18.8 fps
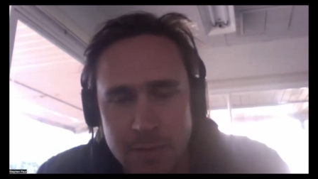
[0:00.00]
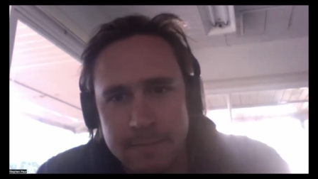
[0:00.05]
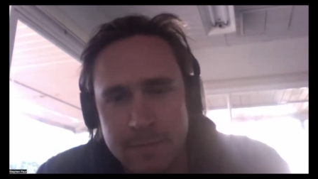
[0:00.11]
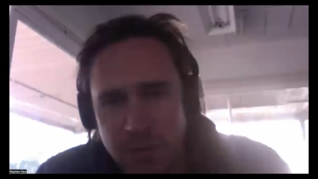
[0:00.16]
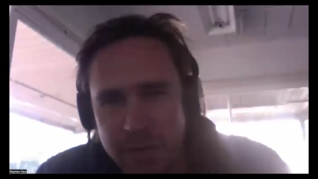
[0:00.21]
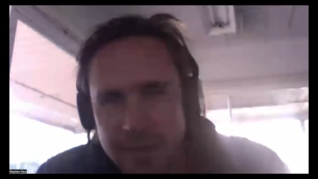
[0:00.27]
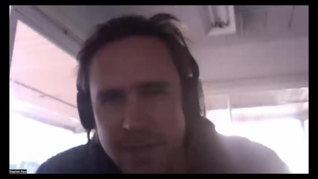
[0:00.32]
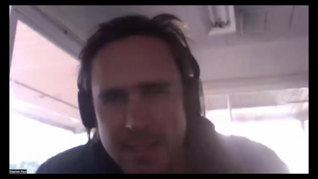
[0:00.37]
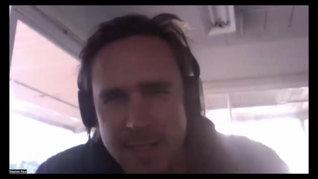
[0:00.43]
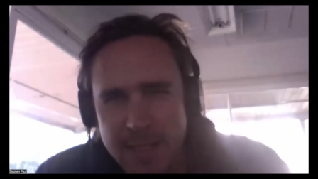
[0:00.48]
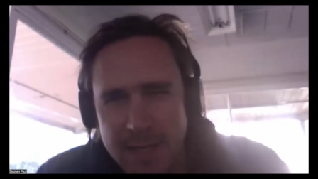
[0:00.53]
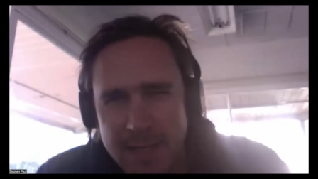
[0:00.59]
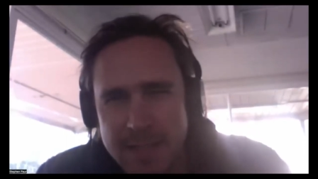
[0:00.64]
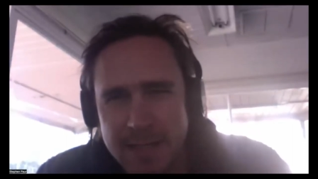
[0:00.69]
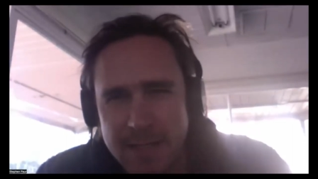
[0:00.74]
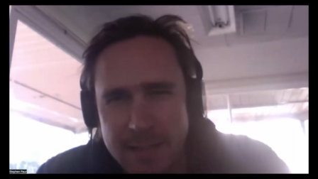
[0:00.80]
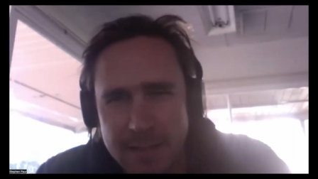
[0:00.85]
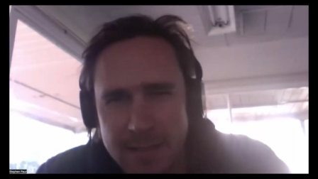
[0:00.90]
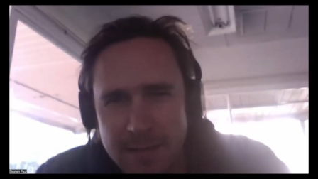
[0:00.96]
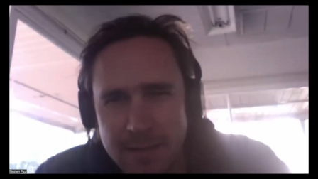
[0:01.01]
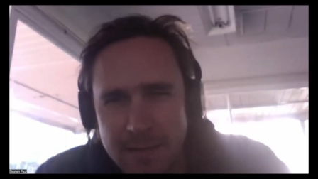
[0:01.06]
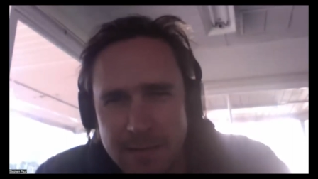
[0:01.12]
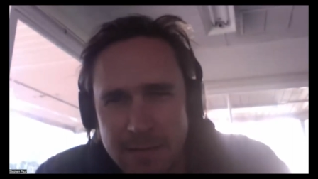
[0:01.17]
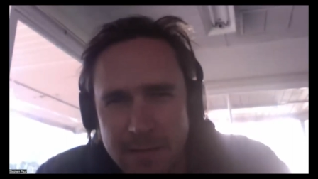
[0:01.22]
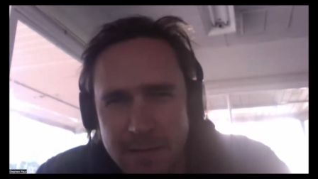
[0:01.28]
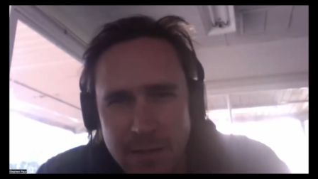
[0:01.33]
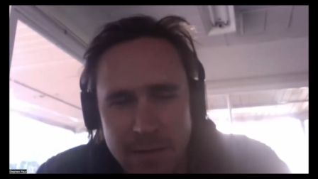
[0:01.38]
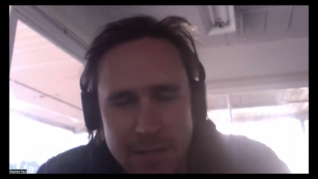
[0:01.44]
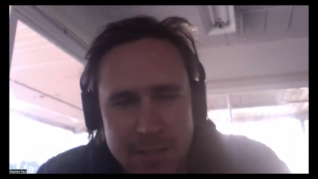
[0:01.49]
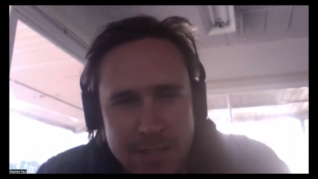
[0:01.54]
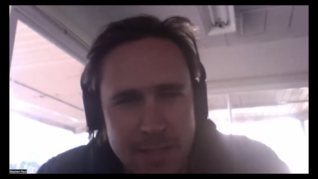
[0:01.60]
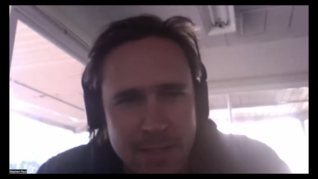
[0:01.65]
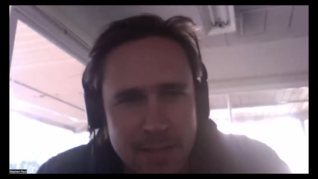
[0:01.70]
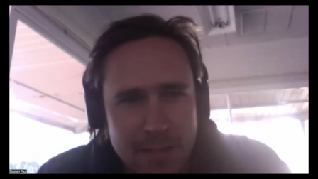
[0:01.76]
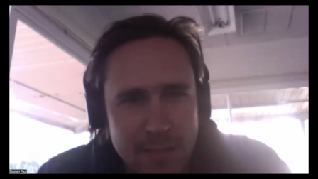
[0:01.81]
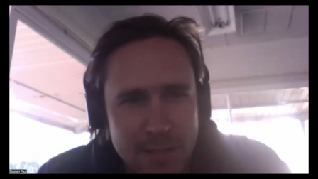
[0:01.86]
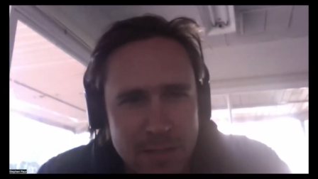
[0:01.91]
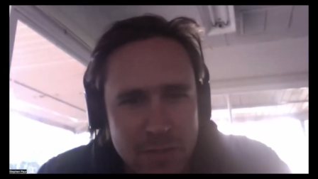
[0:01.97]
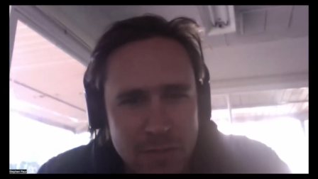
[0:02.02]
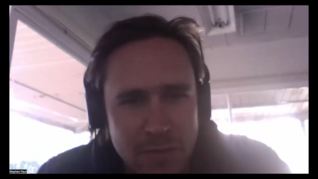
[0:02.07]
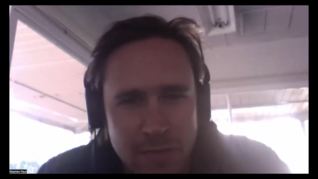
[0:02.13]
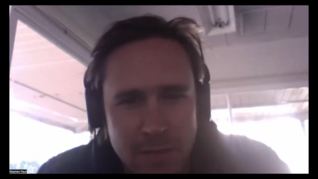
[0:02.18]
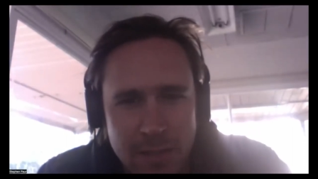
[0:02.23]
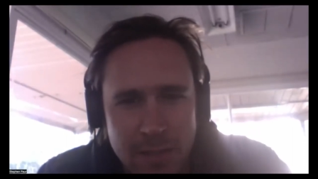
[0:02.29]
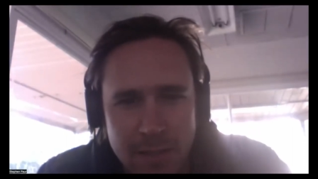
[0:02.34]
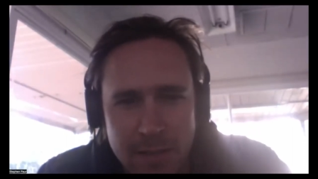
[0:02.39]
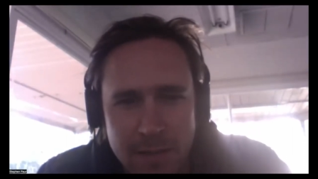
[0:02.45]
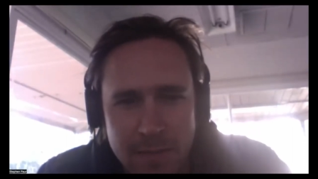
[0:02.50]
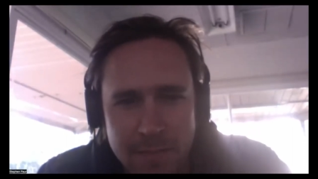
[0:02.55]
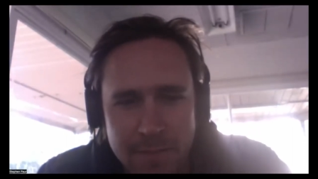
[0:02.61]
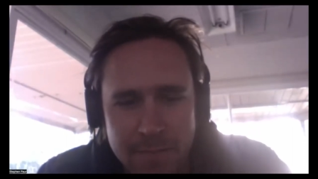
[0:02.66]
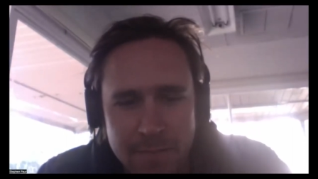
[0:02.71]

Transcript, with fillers: So in this case, I did you know I sent it to uh,